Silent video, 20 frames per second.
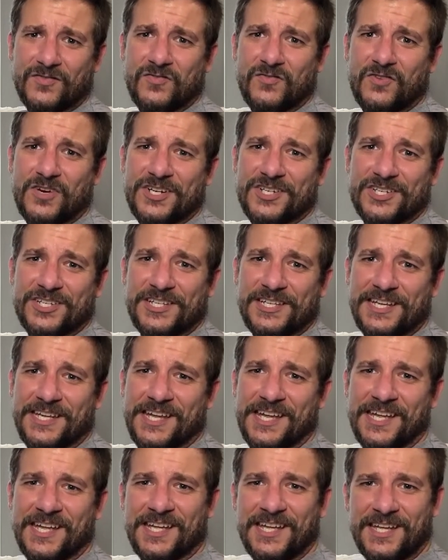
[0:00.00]

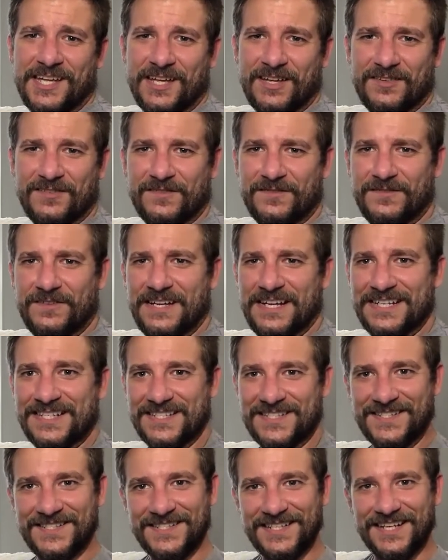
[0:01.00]
Freshly
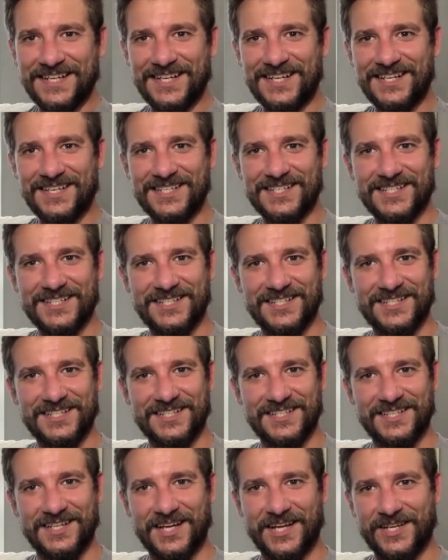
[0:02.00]
vaccinated
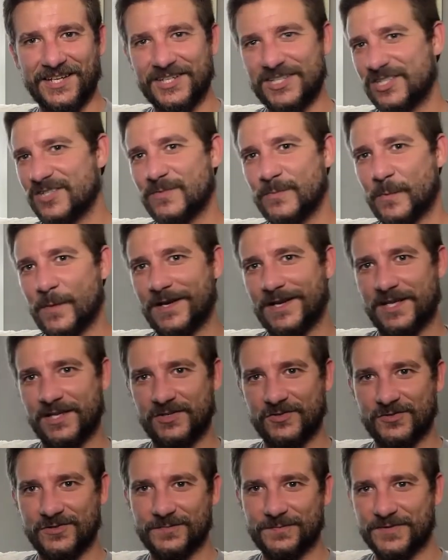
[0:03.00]
to
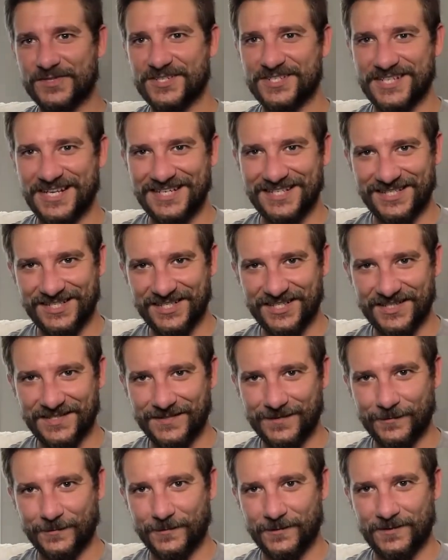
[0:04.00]

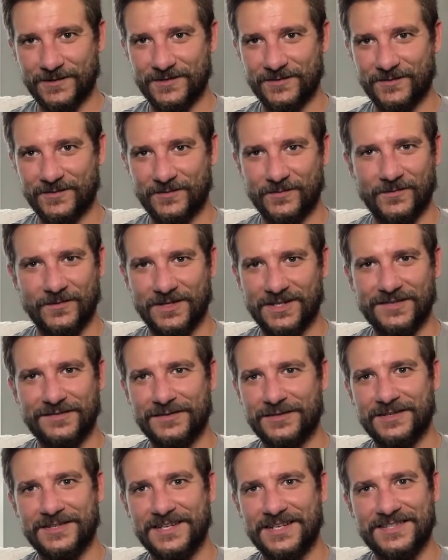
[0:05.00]
100%, or
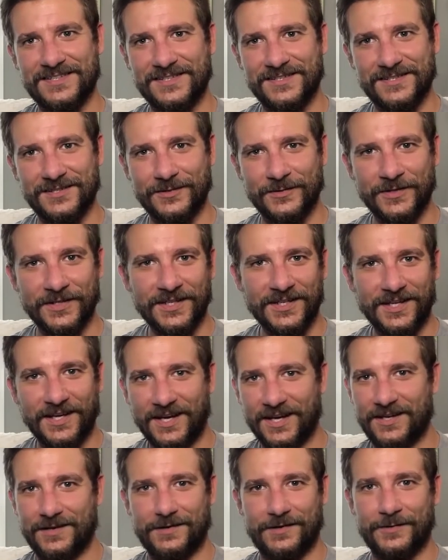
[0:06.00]
whatever it gets you to.
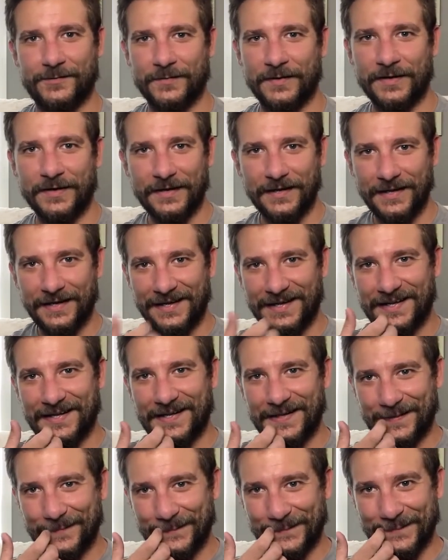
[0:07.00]
I
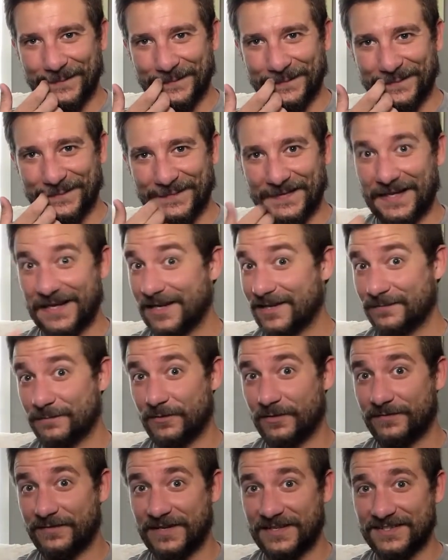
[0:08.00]
don't know. I got
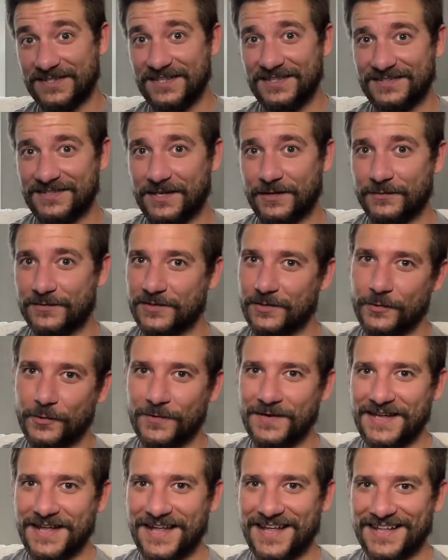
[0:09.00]
both vaccines now, so
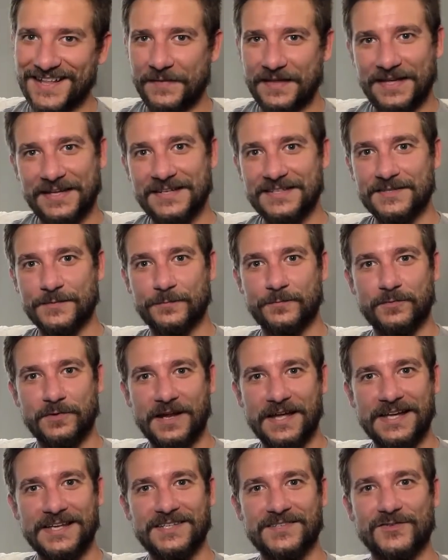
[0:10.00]
hooray. And as a
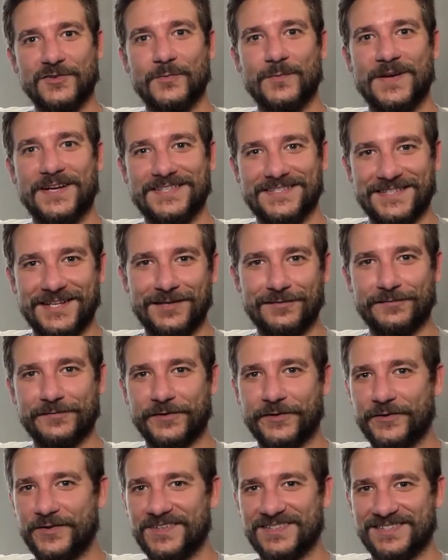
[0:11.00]
prize for myself
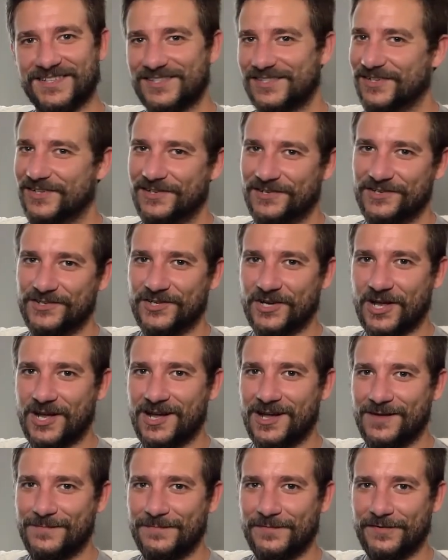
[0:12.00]
for doing such a good
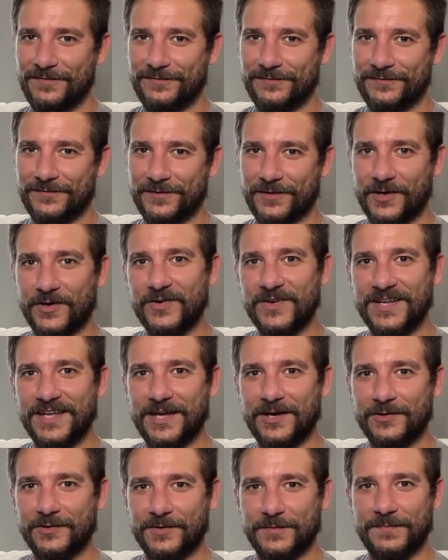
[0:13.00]
job of going
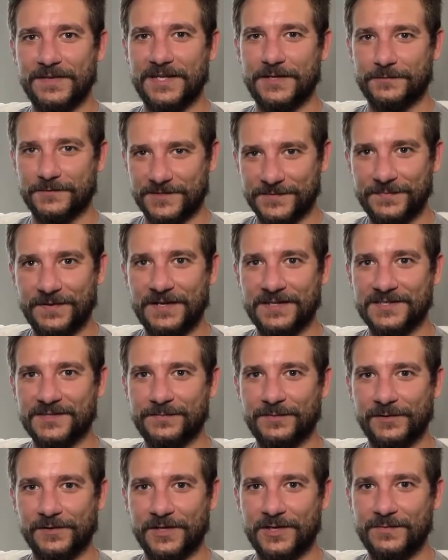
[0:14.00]
out and being a
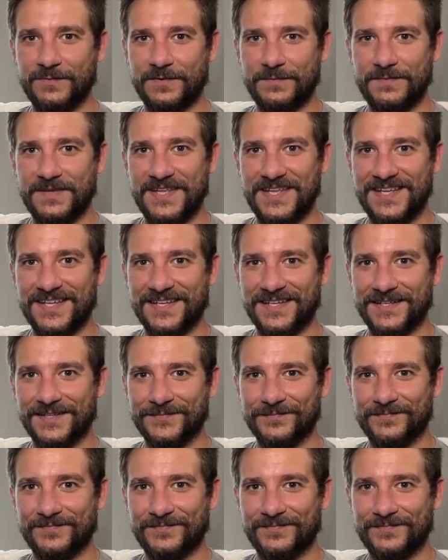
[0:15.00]
responsible human being,